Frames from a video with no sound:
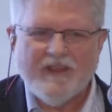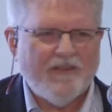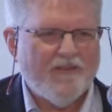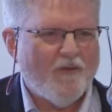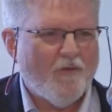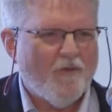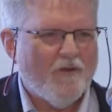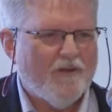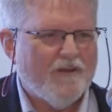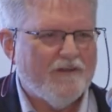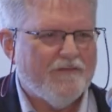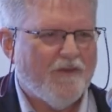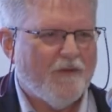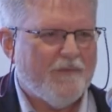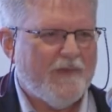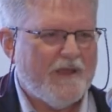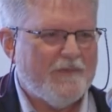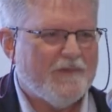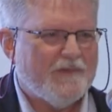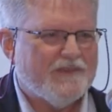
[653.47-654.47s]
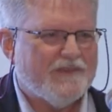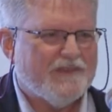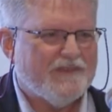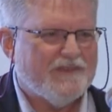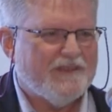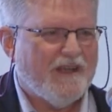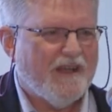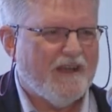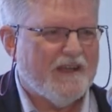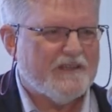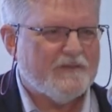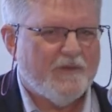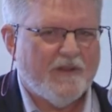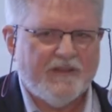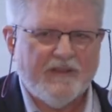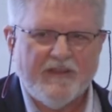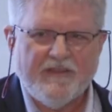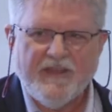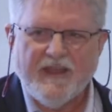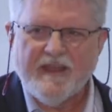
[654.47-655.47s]
in, the world for people to tell us
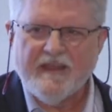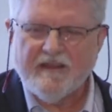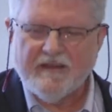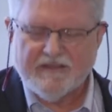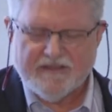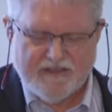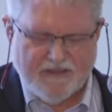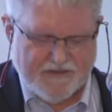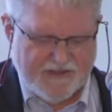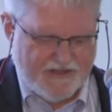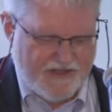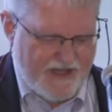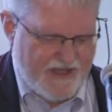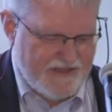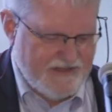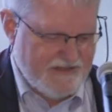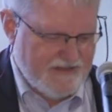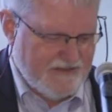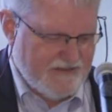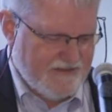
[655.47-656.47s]
what they think and suggest,